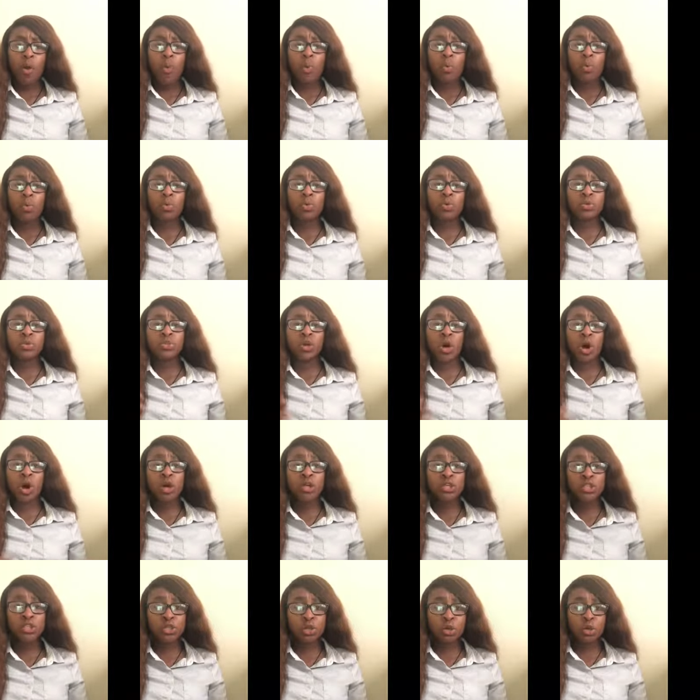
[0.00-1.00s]
What was
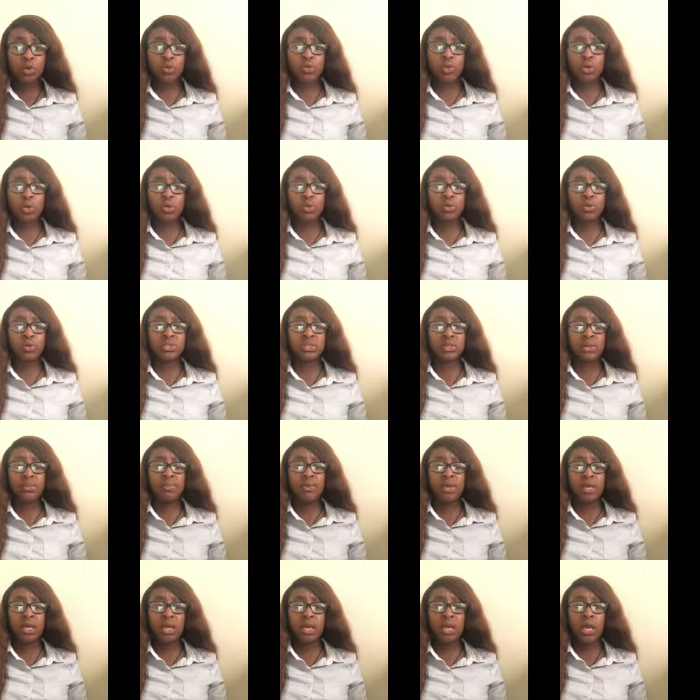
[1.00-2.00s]
also new to
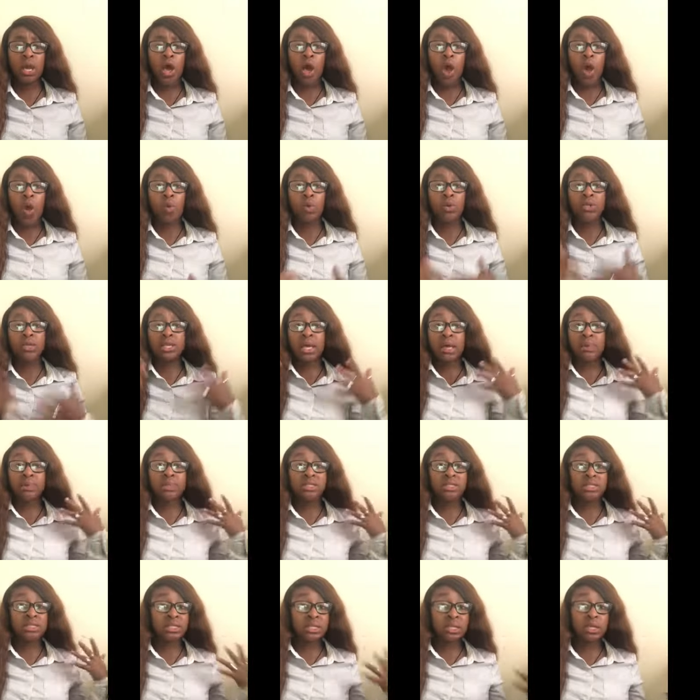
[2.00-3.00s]
me was I'm
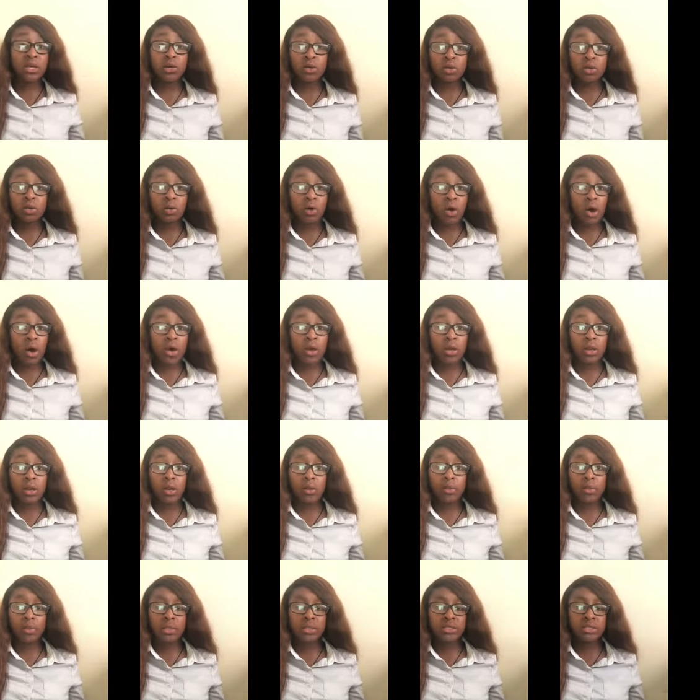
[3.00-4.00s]
still caught
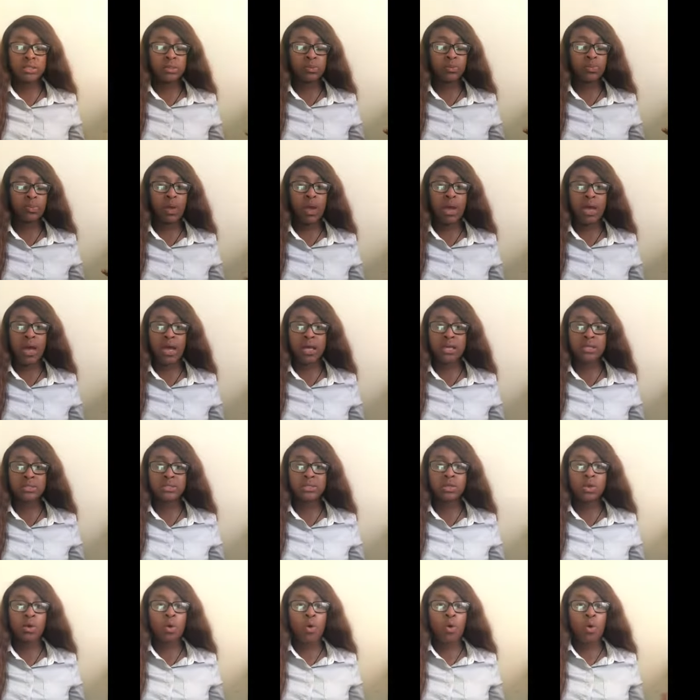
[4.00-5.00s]
up and
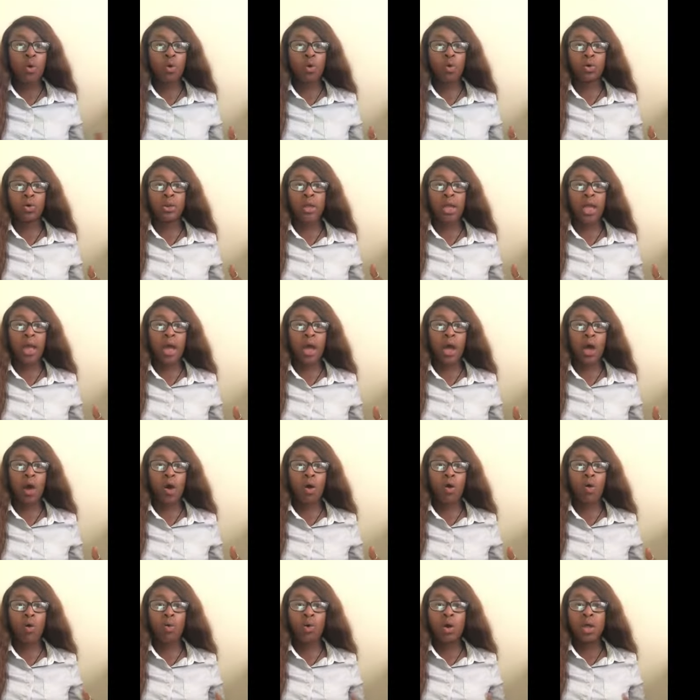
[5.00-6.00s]
surprised on
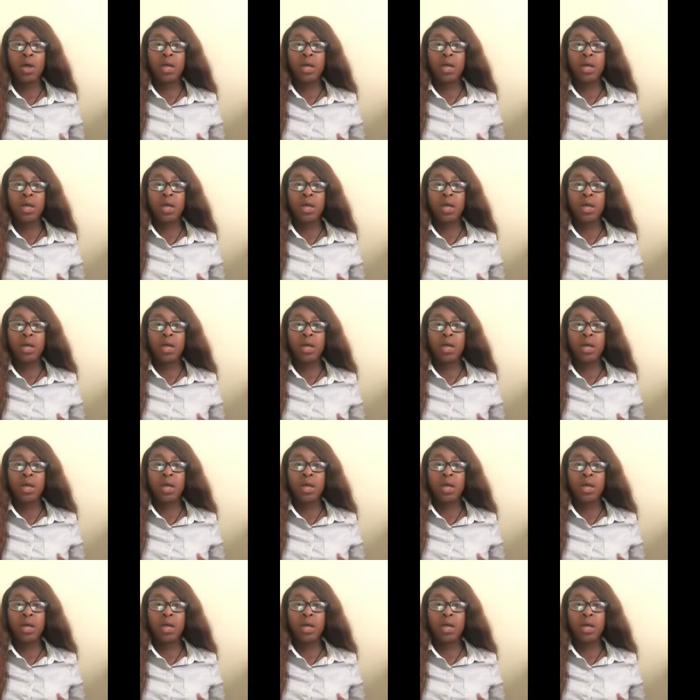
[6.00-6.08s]
how